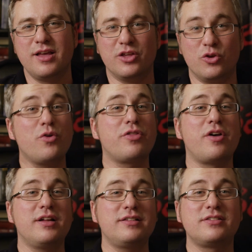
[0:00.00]
Your
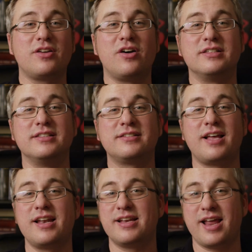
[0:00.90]
thoughts on
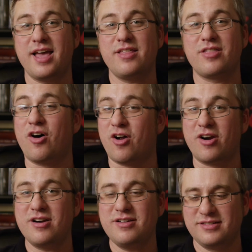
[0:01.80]
Sudden Death
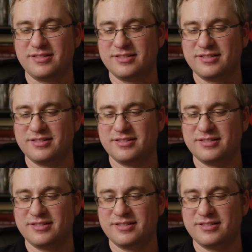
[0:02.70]
are: